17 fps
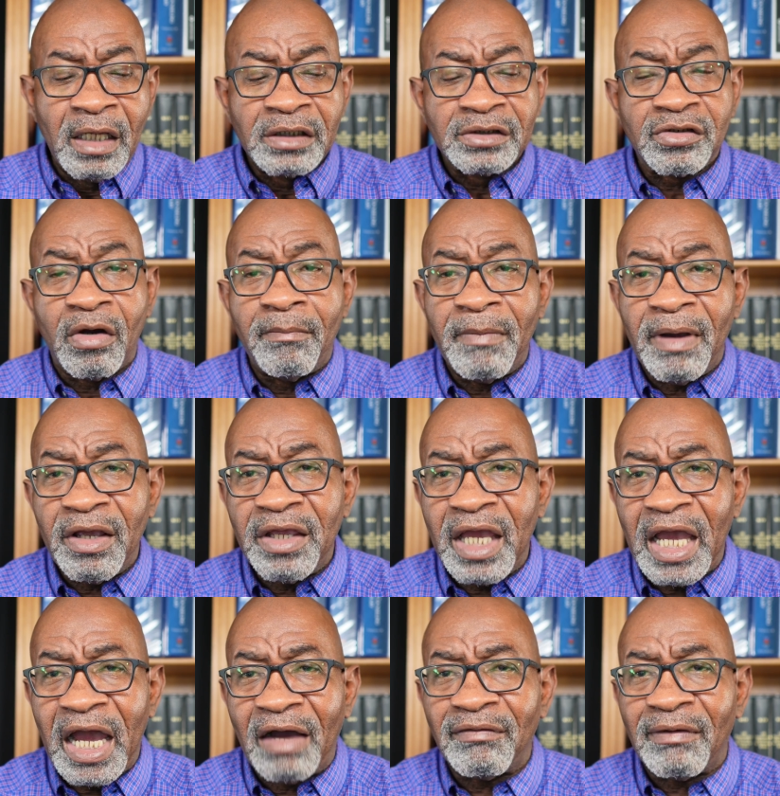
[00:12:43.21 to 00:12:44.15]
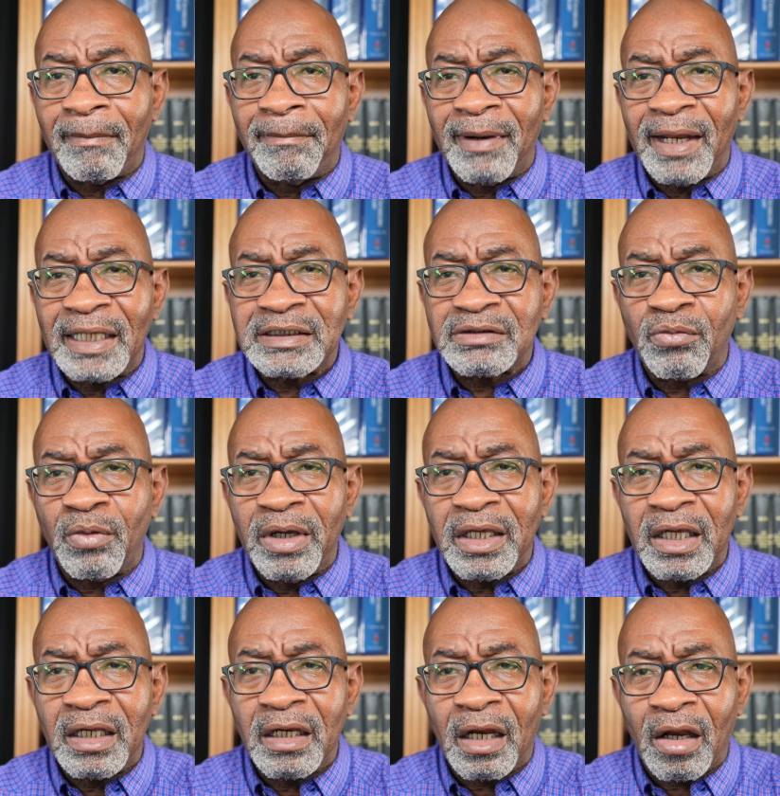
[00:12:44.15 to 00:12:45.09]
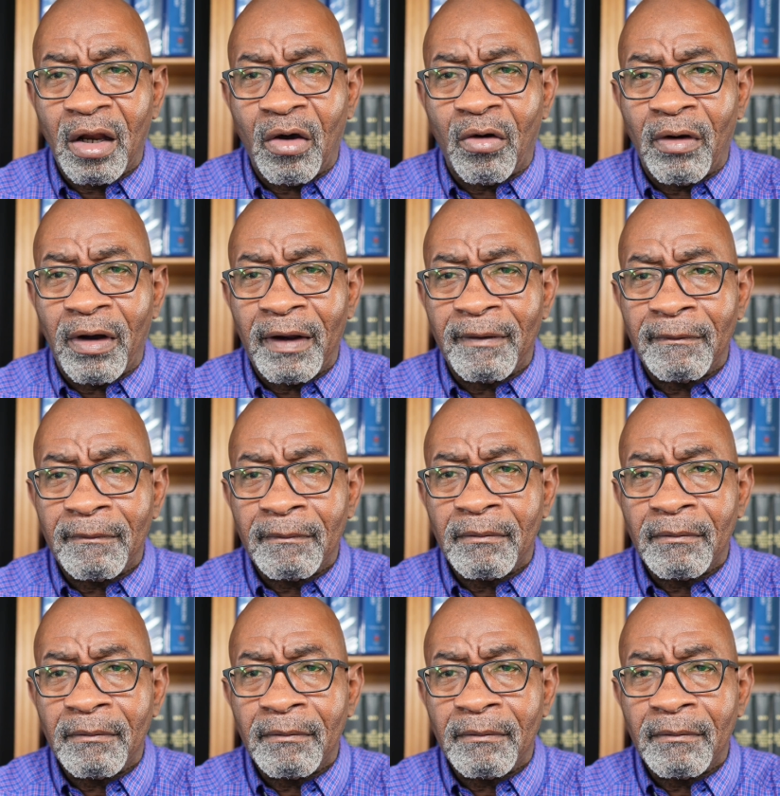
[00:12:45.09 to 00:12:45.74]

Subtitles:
So may you have a blessed week in the Lord.